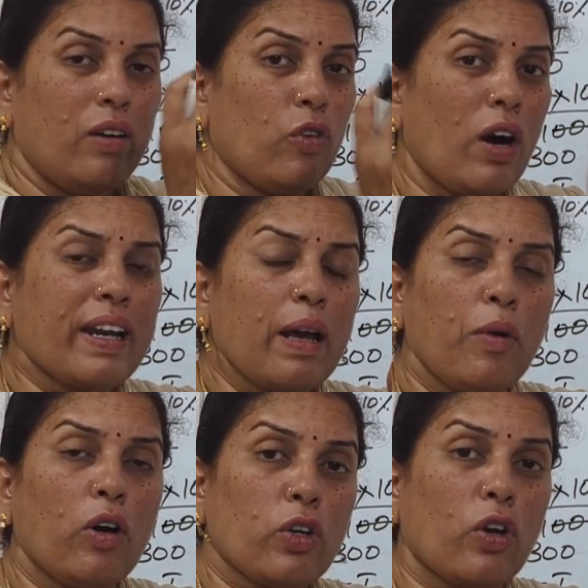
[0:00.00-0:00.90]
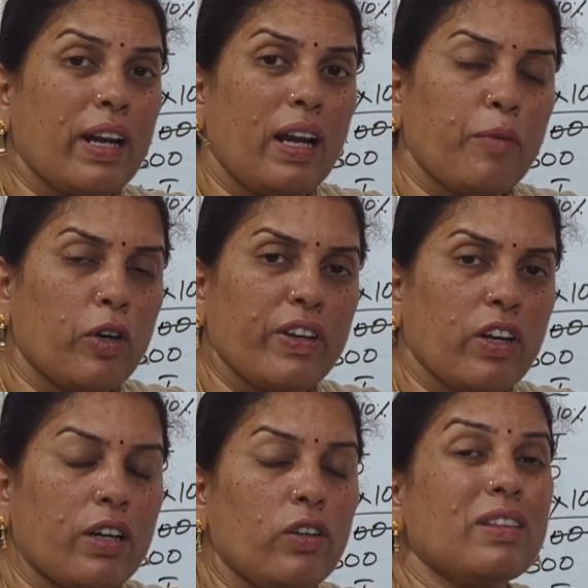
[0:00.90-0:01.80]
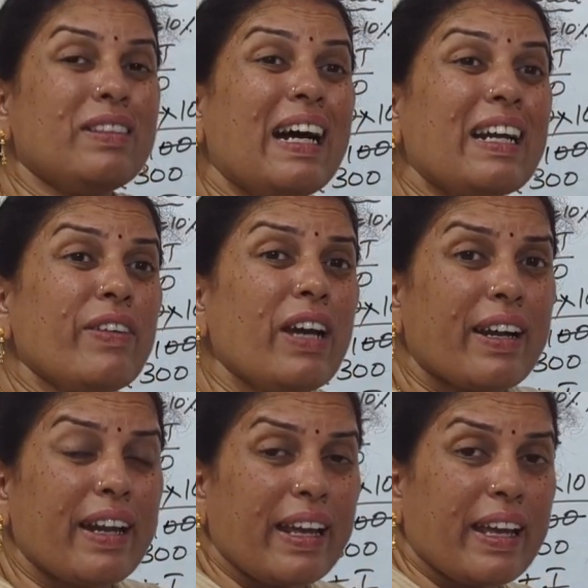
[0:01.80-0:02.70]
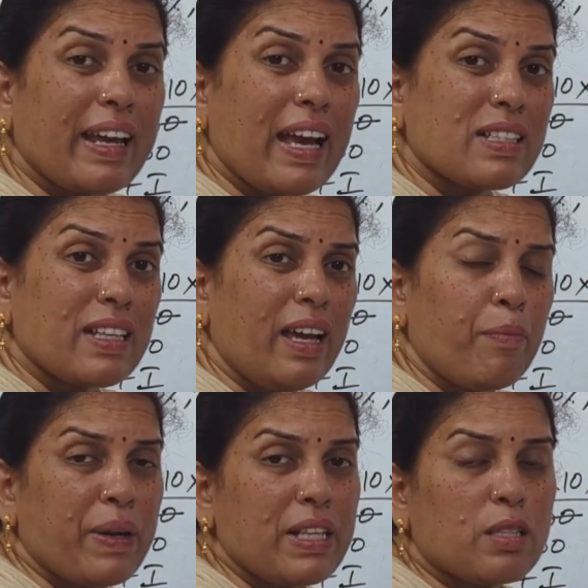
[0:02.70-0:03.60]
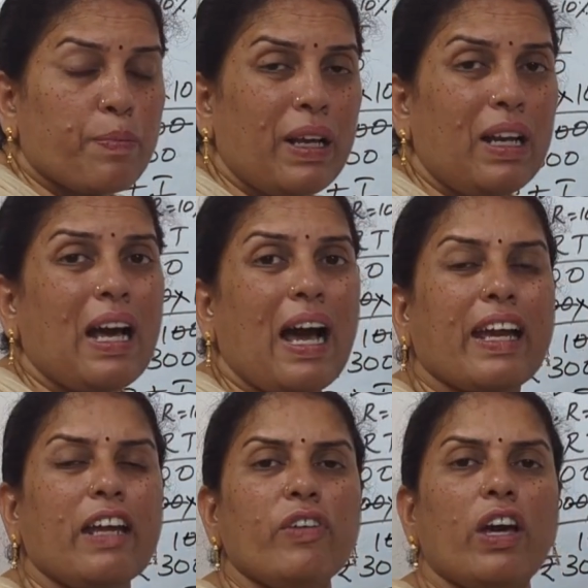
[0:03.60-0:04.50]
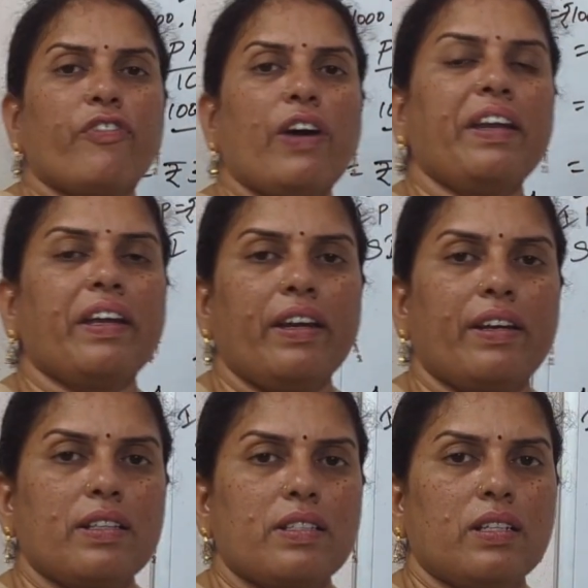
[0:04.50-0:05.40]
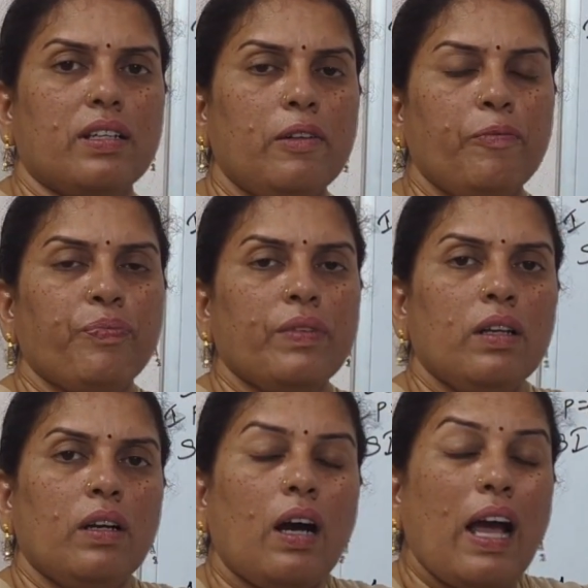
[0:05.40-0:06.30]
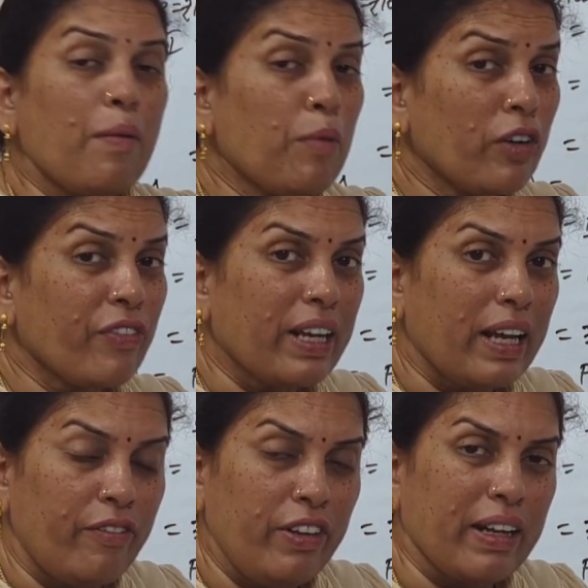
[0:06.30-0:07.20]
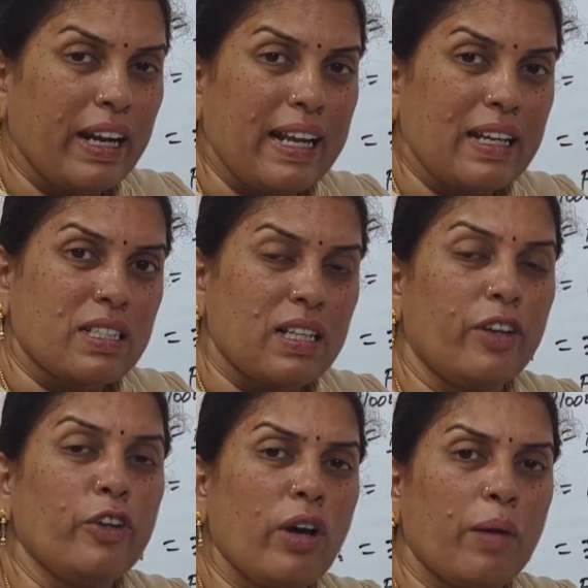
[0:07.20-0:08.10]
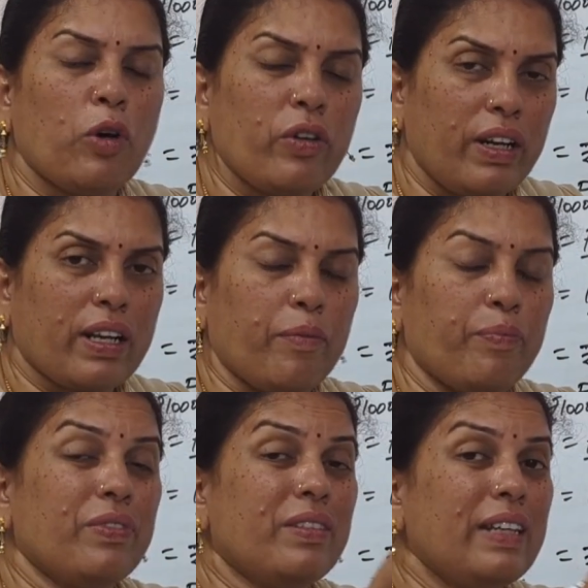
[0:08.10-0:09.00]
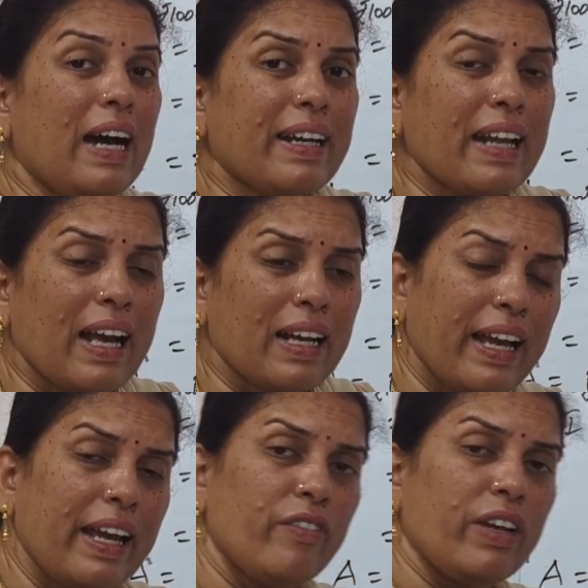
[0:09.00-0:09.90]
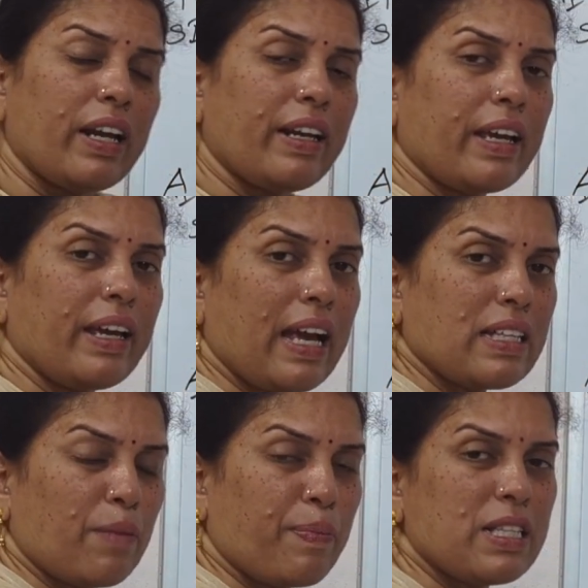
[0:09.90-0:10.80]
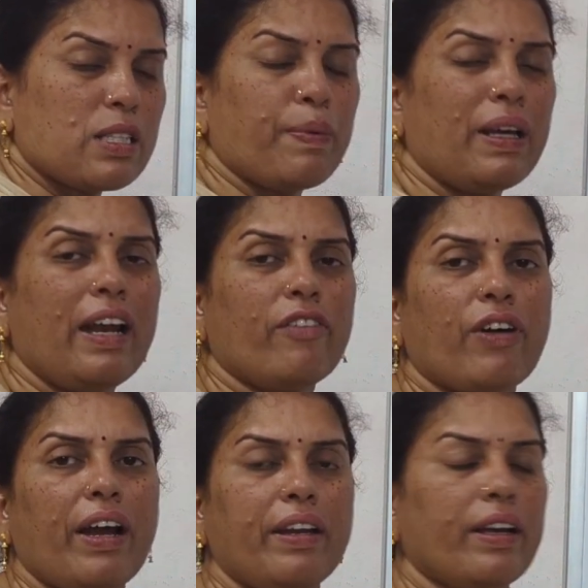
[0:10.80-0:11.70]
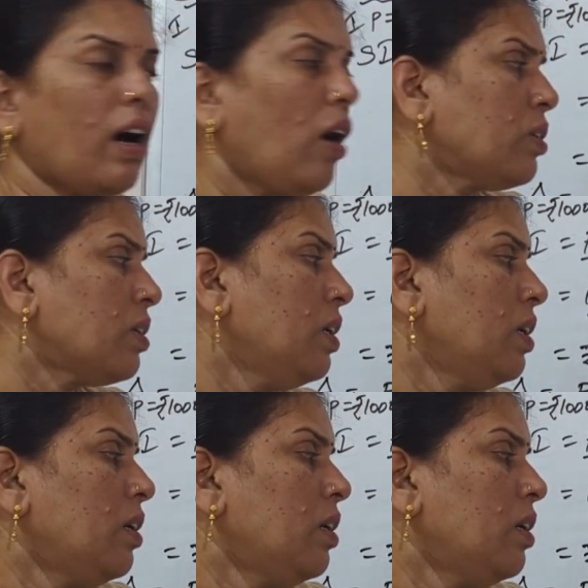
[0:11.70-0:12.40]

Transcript: What amount, total amount we got now, that we are taking as a principal. Again, we are finding interest. Amount we will get extra, new amount will come. That again we are taking as a principal and finding out